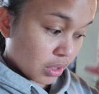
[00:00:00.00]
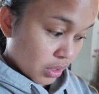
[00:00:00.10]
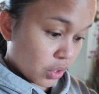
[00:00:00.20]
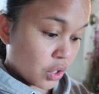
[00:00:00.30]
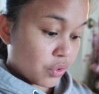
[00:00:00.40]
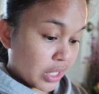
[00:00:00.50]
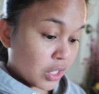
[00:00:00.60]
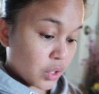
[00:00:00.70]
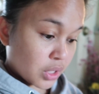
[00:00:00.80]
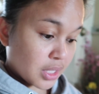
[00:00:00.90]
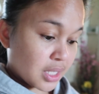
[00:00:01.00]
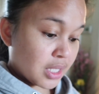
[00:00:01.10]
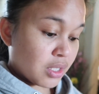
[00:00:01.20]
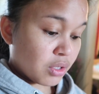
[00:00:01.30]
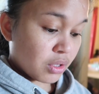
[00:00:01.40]
relooked
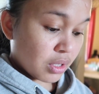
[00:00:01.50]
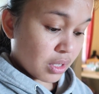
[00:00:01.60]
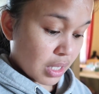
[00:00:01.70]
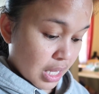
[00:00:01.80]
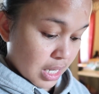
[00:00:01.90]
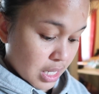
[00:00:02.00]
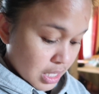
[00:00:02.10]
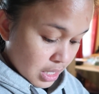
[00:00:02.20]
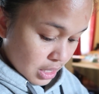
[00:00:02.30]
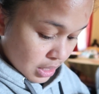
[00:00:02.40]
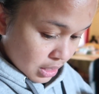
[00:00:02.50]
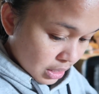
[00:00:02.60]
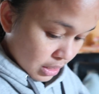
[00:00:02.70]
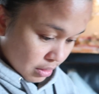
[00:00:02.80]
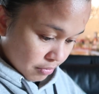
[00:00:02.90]
again, and
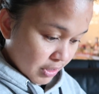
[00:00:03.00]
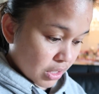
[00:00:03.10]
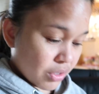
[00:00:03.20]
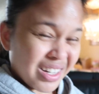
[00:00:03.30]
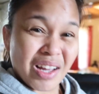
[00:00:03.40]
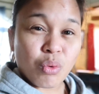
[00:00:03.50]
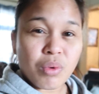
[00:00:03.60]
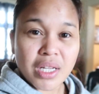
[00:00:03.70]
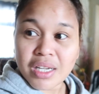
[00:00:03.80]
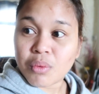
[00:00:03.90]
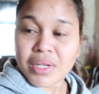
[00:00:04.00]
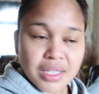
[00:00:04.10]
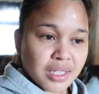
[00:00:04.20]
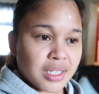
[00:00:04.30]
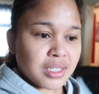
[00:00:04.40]
figure out what
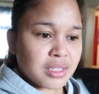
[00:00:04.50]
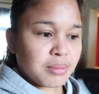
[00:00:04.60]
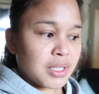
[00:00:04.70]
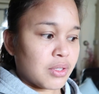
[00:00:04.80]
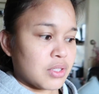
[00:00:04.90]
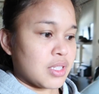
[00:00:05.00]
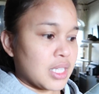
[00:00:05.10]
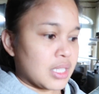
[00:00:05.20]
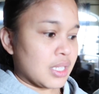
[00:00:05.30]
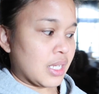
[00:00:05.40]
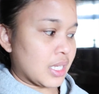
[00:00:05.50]
it is, because that the